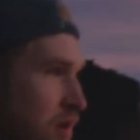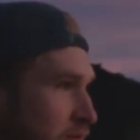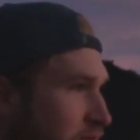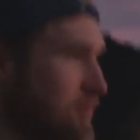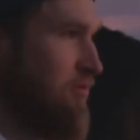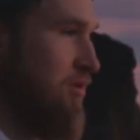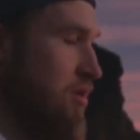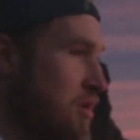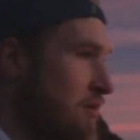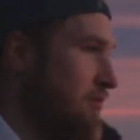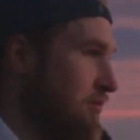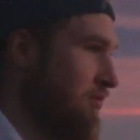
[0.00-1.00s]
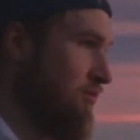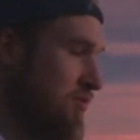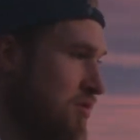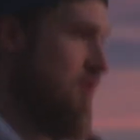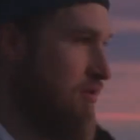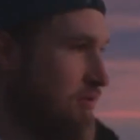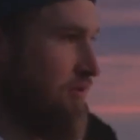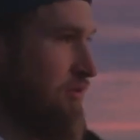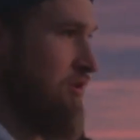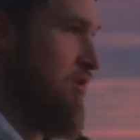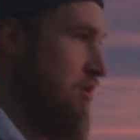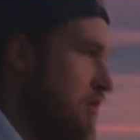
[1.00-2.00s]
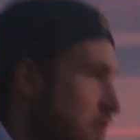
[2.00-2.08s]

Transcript: reality check of like, oh shit, like